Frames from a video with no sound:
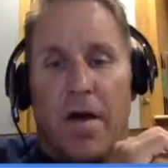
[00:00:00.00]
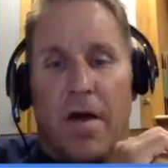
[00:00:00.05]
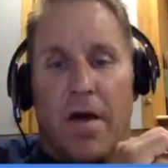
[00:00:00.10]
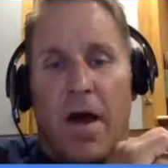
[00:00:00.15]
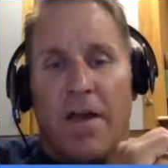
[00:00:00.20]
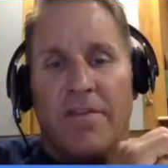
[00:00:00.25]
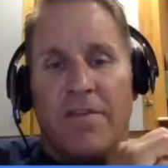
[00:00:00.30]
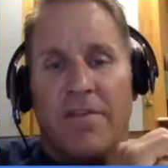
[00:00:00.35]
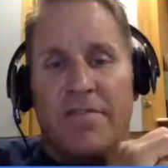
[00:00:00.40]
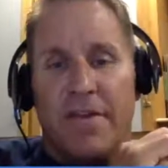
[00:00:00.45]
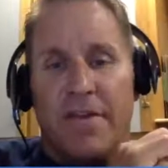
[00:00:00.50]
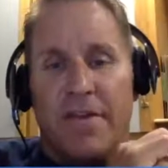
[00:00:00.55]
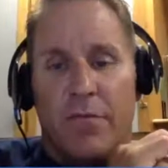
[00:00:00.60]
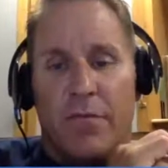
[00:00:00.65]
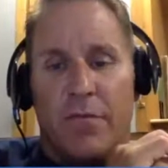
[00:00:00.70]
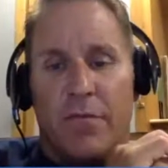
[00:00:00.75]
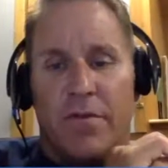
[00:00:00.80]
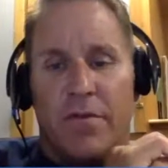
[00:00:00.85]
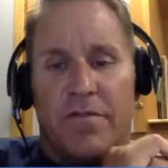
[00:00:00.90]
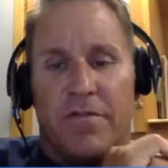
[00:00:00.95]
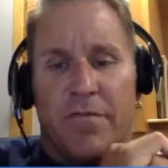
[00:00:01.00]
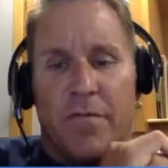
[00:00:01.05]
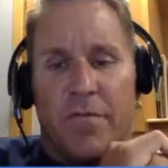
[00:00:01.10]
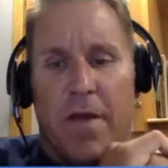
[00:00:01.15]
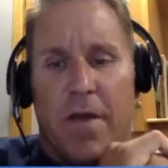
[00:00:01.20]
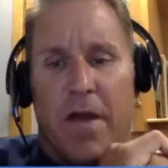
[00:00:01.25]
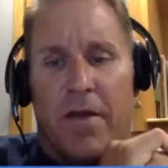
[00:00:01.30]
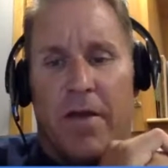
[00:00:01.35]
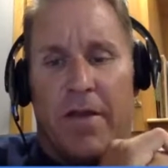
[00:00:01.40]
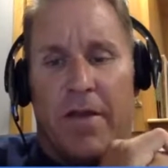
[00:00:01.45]
scene was a
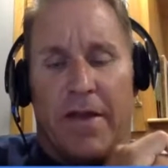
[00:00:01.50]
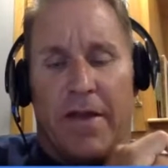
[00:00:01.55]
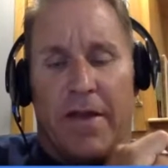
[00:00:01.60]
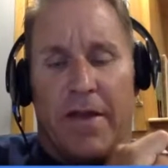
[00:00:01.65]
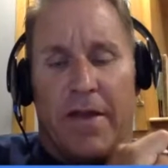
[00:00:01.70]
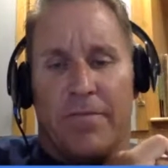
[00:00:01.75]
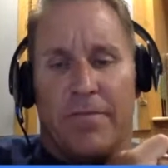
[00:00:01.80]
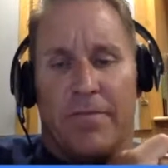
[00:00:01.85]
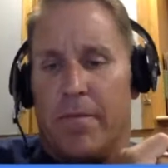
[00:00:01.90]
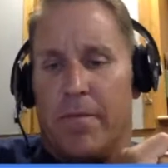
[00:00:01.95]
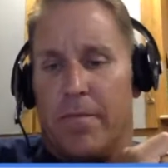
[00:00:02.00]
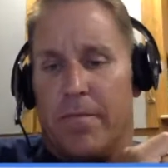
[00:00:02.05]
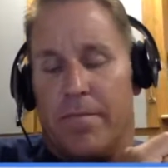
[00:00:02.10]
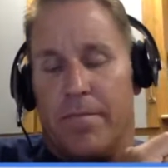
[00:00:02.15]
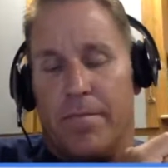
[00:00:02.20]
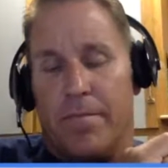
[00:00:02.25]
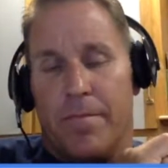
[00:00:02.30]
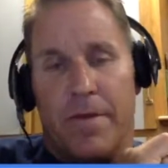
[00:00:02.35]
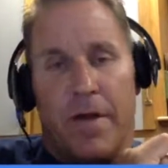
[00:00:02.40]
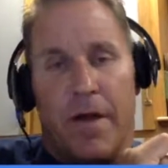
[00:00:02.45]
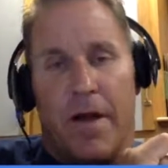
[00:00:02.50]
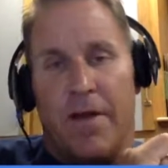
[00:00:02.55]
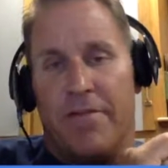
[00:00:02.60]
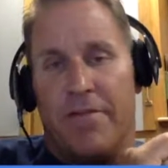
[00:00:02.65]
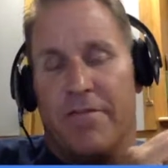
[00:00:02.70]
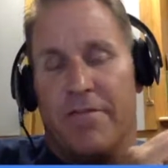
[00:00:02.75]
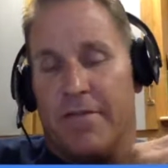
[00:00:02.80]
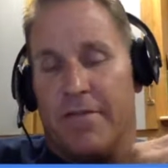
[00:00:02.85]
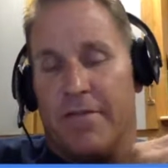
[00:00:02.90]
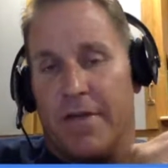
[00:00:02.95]
formaldehyde smell, but
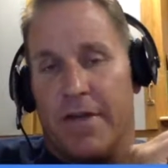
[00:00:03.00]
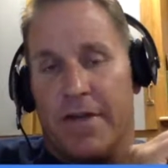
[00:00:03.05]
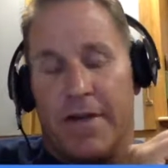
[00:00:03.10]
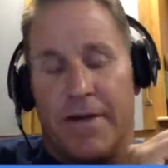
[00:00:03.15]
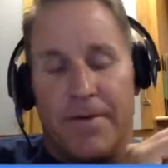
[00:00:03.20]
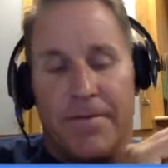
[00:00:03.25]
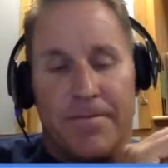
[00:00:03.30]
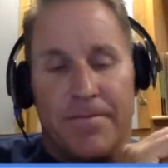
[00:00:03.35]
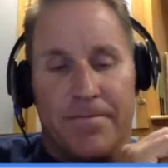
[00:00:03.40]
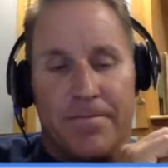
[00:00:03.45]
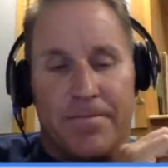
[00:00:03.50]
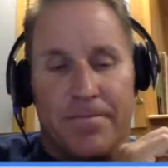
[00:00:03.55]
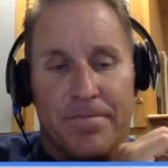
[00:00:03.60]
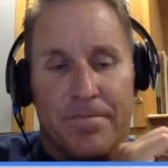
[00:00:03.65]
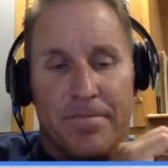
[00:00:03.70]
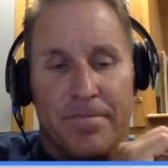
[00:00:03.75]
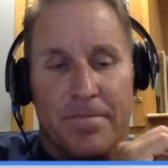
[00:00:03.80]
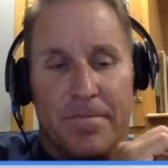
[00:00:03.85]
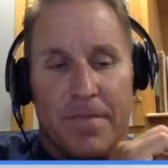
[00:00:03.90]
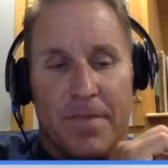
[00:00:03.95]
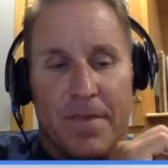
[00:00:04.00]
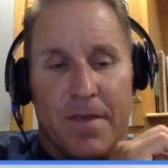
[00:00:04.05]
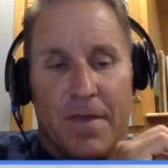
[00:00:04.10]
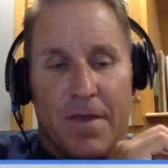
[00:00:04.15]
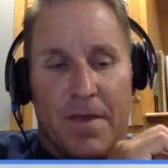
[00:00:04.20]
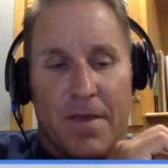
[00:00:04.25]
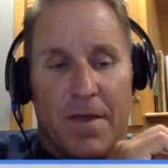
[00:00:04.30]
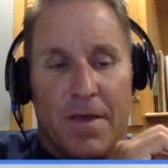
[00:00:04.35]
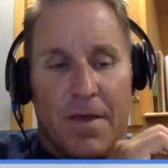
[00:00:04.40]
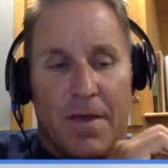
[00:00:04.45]
honestly,
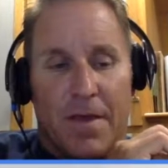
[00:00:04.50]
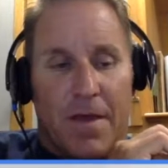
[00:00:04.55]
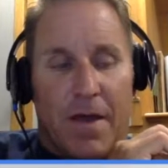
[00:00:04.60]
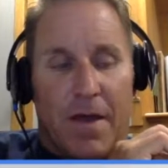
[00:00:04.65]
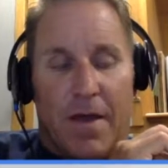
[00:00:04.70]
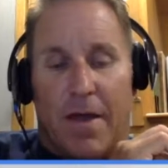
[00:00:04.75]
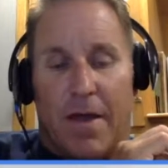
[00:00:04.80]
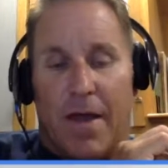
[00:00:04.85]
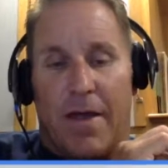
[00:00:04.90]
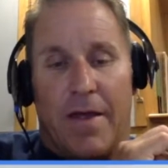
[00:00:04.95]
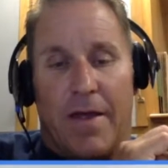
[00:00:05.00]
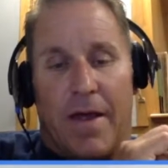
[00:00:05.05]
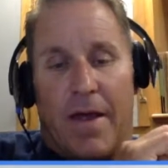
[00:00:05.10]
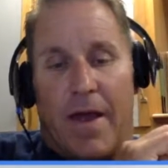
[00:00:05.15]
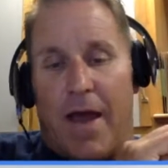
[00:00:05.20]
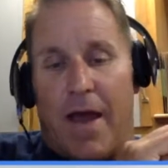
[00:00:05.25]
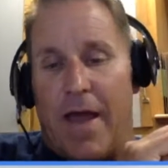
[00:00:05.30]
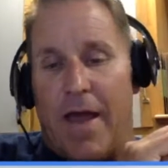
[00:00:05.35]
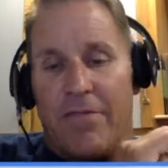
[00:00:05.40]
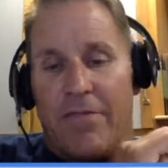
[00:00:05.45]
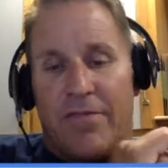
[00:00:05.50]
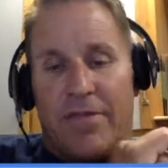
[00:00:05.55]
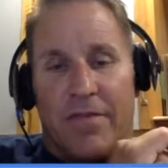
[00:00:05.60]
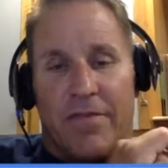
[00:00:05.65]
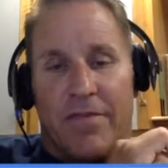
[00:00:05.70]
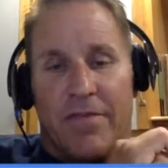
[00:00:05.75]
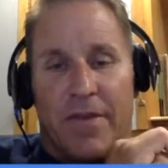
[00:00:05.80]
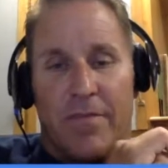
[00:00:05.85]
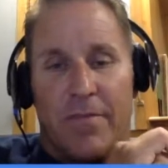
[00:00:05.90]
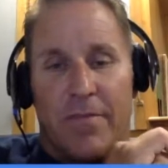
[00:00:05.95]
I have a tough
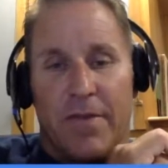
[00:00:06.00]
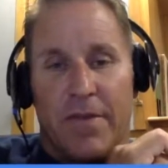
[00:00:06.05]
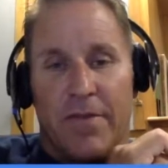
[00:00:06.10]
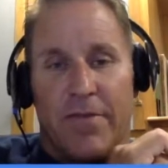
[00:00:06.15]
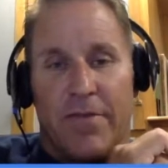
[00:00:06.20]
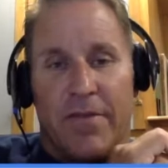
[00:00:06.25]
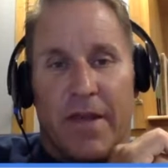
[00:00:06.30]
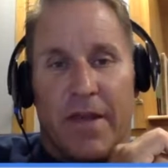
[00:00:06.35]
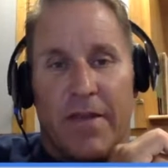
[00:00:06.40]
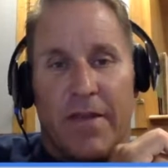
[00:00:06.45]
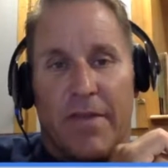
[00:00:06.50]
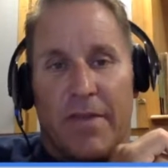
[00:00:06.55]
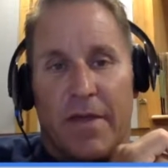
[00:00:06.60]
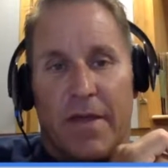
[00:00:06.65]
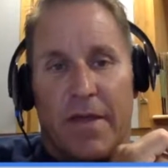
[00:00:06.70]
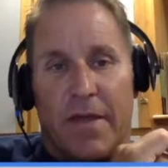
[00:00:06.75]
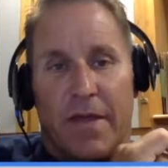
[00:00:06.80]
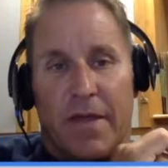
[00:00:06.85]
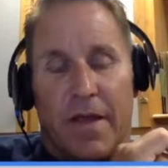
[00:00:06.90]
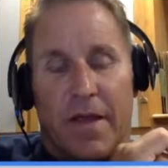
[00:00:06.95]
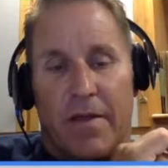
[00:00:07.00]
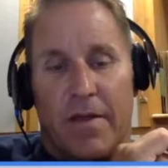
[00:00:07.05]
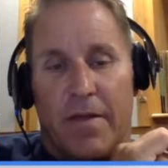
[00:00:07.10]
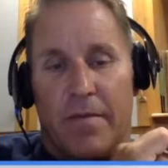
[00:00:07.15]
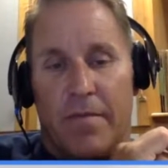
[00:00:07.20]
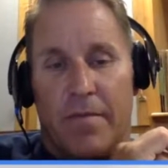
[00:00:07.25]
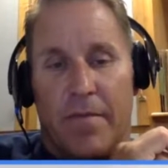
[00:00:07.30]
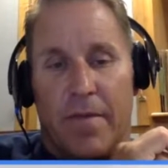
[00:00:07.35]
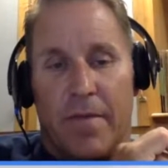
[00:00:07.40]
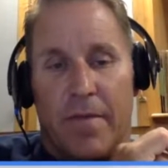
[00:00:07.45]
time believing anything, and
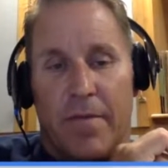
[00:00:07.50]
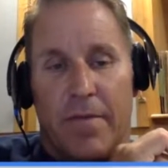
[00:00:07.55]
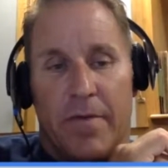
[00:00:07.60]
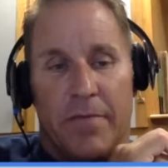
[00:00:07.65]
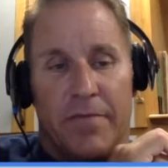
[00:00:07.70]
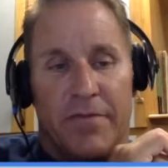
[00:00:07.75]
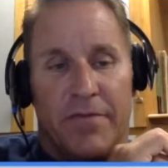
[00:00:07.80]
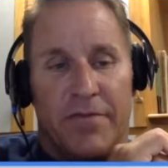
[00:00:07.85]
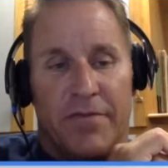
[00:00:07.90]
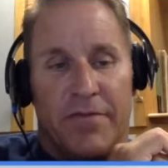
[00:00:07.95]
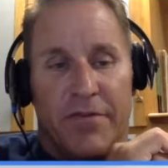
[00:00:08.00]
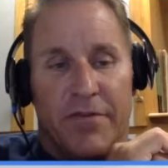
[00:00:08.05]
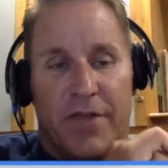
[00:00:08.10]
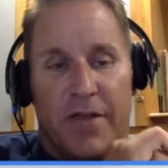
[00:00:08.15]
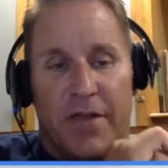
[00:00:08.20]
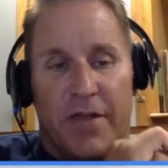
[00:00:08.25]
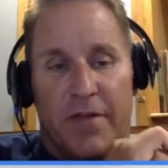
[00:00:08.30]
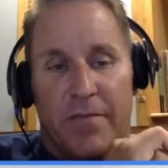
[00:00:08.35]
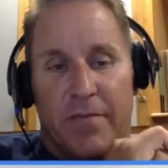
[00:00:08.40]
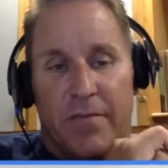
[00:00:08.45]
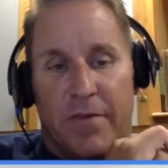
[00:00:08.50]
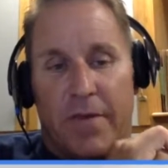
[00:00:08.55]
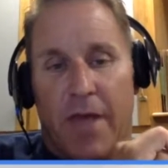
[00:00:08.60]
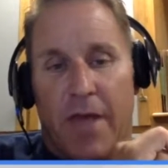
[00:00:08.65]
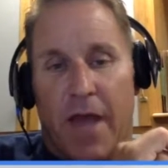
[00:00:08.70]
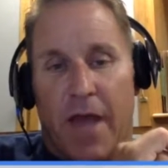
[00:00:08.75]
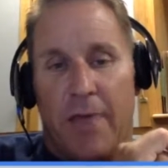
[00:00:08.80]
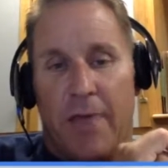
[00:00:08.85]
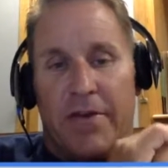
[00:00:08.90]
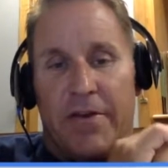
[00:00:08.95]
maybe I'm just jaded, but how many
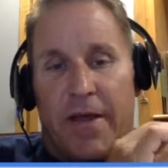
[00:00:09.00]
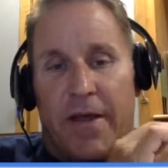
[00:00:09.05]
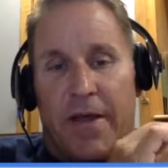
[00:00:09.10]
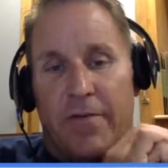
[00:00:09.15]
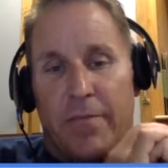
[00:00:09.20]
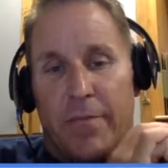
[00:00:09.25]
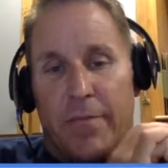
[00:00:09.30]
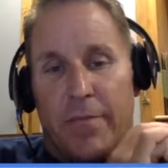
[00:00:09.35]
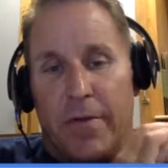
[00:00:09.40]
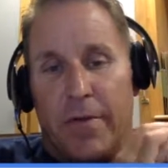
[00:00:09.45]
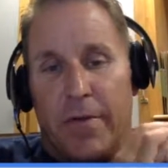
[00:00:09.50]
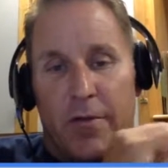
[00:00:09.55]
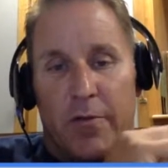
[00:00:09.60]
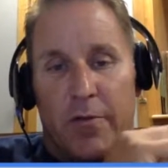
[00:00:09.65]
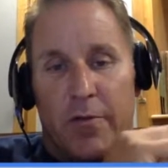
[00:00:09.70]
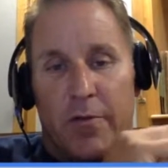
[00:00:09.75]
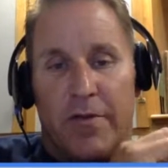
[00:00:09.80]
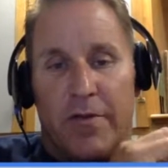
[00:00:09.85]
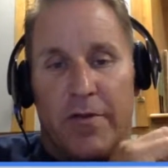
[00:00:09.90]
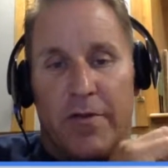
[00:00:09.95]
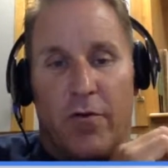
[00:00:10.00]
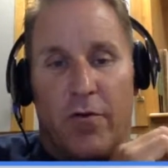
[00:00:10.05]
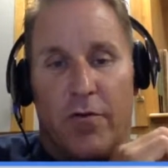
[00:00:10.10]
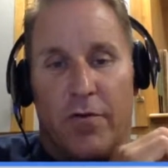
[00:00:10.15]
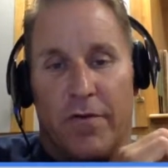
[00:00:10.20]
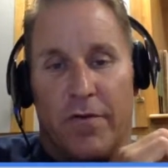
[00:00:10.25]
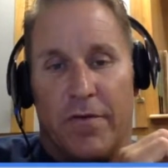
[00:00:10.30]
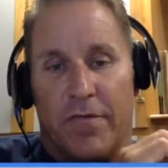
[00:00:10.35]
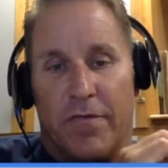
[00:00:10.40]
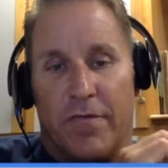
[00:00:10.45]
times have you been told in the
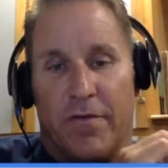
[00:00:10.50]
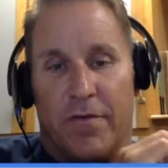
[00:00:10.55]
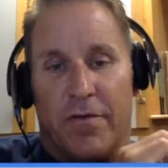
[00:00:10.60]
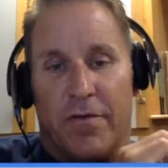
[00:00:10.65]
front?